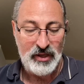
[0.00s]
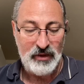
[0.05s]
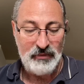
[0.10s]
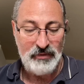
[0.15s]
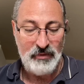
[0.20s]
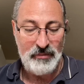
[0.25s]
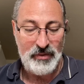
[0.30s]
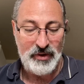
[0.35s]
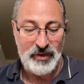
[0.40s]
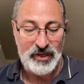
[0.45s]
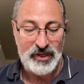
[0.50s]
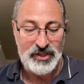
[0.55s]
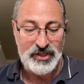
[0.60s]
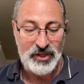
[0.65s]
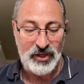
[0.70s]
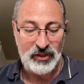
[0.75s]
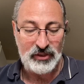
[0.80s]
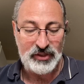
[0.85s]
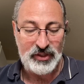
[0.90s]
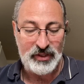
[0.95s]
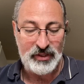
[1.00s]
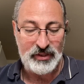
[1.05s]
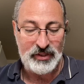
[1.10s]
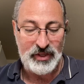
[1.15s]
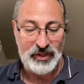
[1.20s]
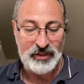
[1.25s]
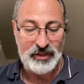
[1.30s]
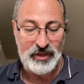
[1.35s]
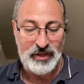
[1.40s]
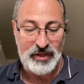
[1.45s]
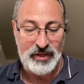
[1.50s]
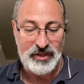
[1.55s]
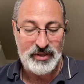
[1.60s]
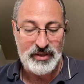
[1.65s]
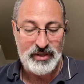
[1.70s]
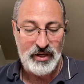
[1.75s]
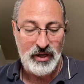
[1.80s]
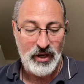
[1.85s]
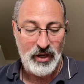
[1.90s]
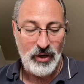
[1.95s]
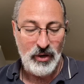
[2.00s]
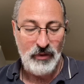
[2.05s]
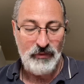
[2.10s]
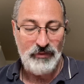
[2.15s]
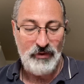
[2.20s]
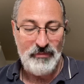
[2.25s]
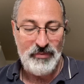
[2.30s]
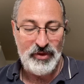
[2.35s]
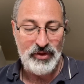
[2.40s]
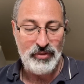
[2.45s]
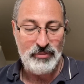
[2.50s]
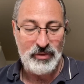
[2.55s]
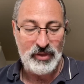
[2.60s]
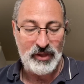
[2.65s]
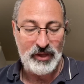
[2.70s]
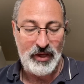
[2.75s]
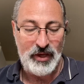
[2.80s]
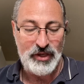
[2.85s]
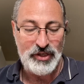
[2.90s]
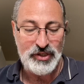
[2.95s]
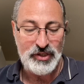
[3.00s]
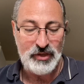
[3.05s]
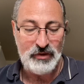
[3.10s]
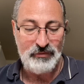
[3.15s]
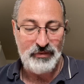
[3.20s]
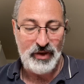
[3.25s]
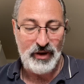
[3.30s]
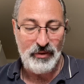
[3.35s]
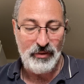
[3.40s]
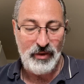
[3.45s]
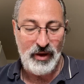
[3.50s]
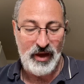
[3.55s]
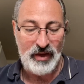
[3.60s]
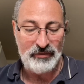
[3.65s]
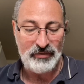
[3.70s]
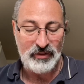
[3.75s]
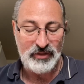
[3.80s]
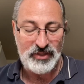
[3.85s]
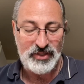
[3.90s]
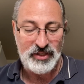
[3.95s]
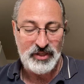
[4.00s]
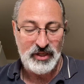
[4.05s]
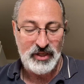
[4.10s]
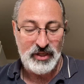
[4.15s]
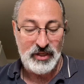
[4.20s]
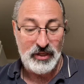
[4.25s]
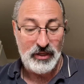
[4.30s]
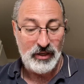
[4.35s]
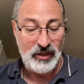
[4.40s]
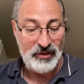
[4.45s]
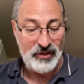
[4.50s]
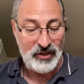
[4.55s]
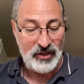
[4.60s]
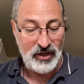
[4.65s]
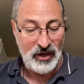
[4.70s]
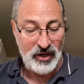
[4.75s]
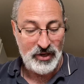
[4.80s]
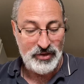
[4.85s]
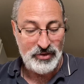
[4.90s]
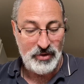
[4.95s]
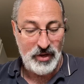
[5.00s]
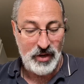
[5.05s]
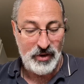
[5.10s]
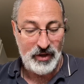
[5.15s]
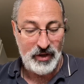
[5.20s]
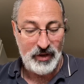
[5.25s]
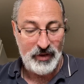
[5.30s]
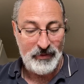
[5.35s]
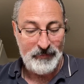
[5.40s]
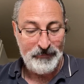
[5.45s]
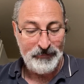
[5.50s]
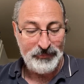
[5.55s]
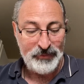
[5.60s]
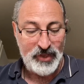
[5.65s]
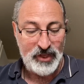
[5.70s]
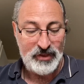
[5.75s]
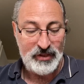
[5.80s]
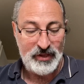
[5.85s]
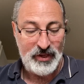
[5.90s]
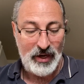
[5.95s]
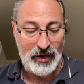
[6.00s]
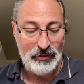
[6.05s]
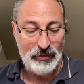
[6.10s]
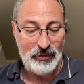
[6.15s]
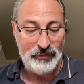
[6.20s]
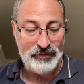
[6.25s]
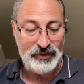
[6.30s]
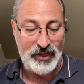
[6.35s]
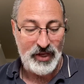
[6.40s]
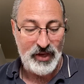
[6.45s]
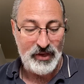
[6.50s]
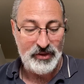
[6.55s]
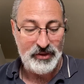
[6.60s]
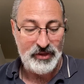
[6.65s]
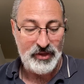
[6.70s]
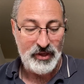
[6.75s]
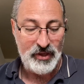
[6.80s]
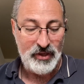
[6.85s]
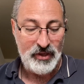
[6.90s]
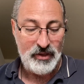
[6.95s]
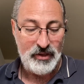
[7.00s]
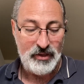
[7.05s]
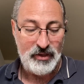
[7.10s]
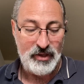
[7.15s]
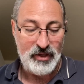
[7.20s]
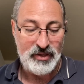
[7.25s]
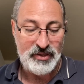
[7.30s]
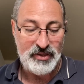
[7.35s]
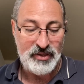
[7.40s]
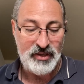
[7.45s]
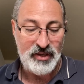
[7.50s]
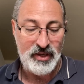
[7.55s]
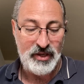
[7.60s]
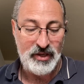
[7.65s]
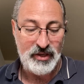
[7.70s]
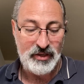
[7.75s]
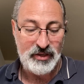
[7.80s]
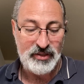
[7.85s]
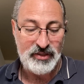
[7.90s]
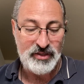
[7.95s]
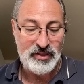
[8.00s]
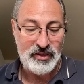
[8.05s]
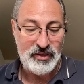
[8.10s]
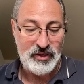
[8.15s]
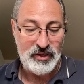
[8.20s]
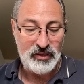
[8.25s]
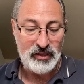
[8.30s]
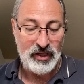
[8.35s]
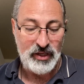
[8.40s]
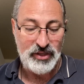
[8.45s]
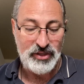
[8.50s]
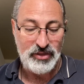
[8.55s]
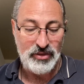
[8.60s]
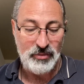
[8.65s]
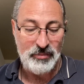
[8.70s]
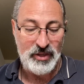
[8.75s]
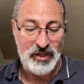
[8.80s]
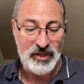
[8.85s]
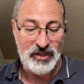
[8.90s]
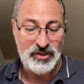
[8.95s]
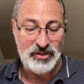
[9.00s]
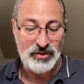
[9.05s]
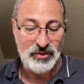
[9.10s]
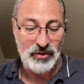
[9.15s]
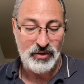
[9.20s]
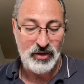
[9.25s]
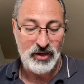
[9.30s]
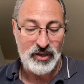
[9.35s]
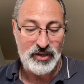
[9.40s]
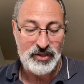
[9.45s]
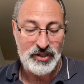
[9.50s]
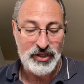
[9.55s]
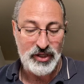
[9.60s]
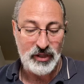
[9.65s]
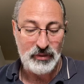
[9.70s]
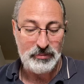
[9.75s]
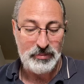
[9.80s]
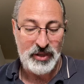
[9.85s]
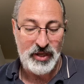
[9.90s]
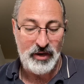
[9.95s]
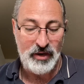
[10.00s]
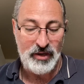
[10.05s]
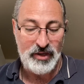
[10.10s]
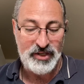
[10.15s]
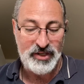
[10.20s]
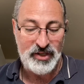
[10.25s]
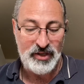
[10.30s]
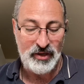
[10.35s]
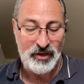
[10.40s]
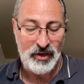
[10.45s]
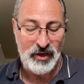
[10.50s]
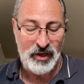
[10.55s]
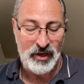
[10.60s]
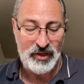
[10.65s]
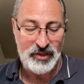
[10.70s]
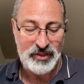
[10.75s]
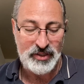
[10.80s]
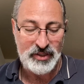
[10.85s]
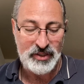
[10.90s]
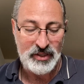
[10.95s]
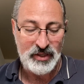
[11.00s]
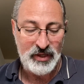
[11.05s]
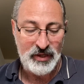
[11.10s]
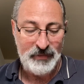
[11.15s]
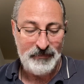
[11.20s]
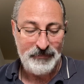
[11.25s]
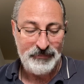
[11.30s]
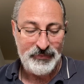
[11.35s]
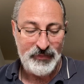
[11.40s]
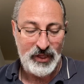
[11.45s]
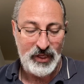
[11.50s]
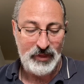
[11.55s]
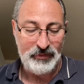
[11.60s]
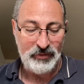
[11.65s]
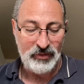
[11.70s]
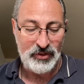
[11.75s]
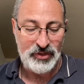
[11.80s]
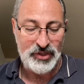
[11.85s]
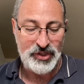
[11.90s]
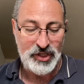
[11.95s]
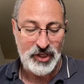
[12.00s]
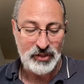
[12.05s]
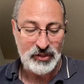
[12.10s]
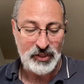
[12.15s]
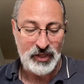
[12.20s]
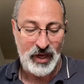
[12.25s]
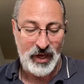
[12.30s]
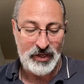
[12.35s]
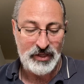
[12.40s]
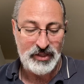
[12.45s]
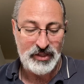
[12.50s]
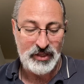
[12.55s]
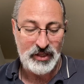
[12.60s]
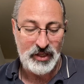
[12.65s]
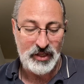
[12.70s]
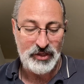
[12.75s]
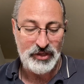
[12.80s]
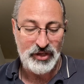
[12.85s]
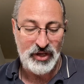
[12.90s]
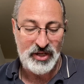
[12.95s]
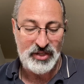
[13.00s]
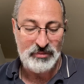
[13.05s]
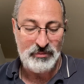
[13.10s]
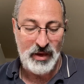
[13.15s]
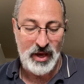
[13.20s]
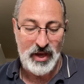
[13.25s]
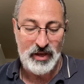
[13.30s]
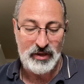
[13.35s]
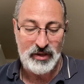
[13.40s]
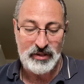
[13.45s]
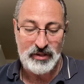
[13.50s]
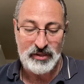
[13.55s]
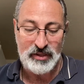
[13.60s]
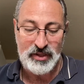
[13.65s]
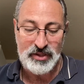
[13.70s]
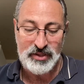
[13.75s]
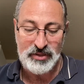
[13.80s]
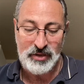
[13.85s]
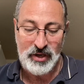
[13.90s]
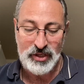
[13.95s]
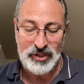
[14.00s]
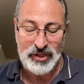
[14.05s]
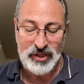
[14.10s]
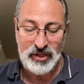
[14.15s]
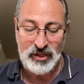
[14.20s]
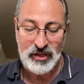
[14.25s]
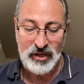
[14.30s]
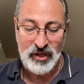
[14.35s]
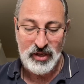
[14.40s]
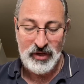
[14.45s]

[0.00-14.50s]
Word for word: from their exalted dignities, or from the humiliation of their rivals. On the contrary, at the hour of death, these things, like so many swords, shall pierce their hearts, Evils shall catch the unjust man unto destruction.